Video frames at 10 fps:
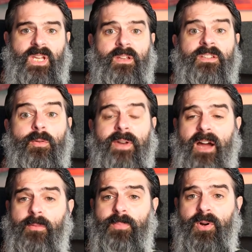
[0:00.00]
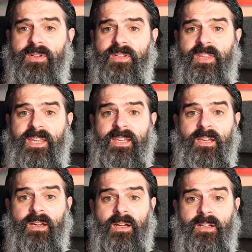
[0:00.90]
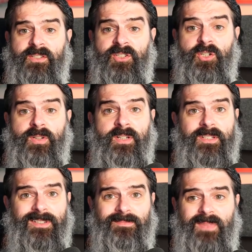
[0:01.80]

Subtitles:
So it would output the student,